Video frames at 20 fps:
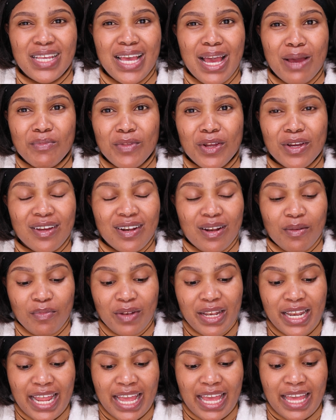I'm not gonna
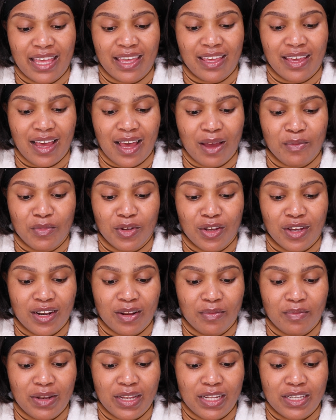play
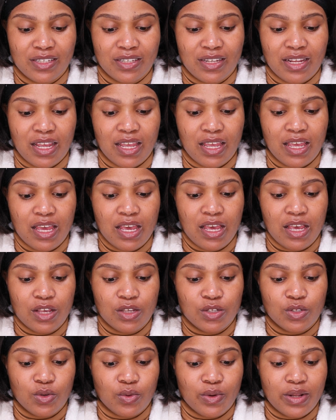today.
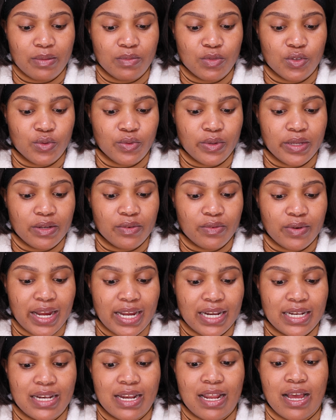So what I'm doing
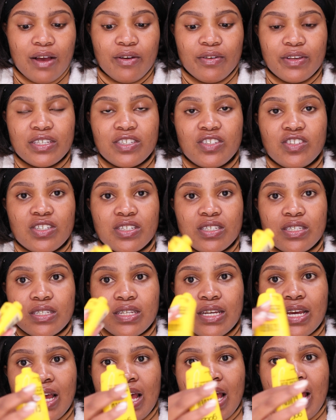right now is
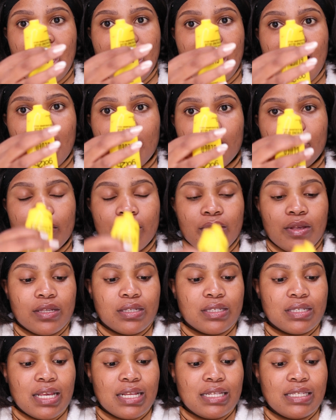just
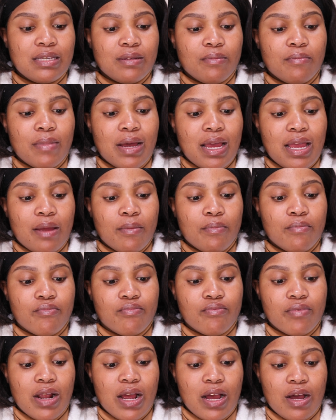setting my
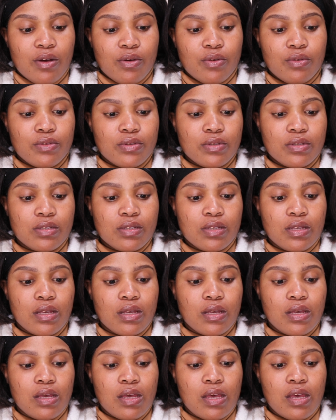brows
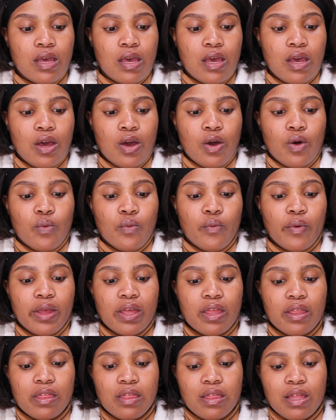
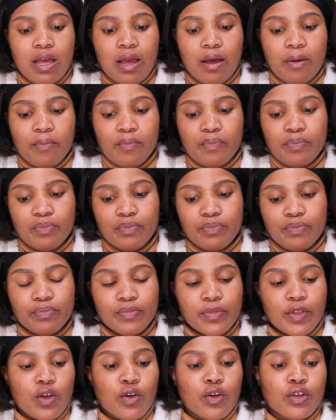with
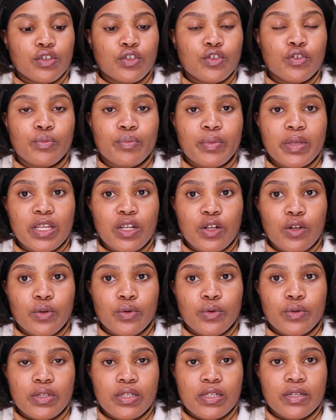got to be
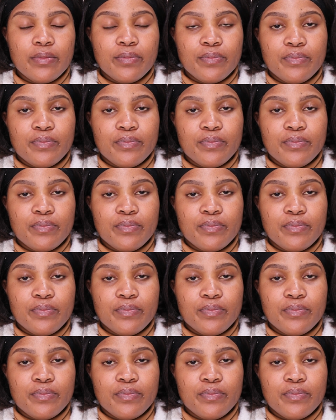glued.